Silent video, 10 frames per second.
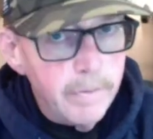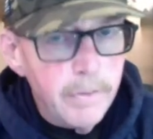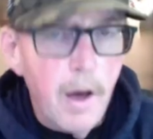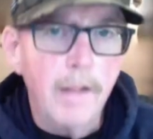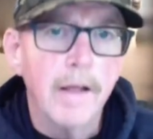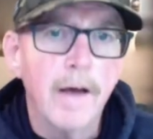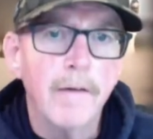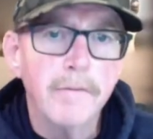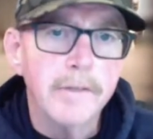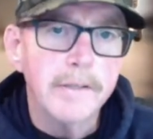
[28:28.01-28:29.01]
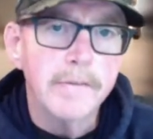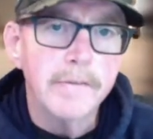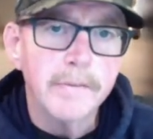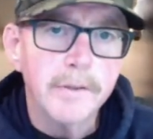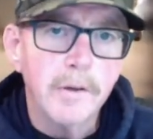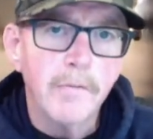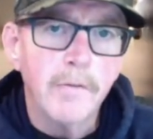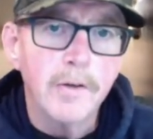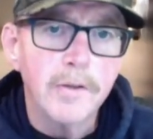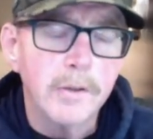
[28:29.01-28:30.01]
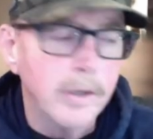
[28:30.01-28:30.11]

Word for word: thought left. And so far, so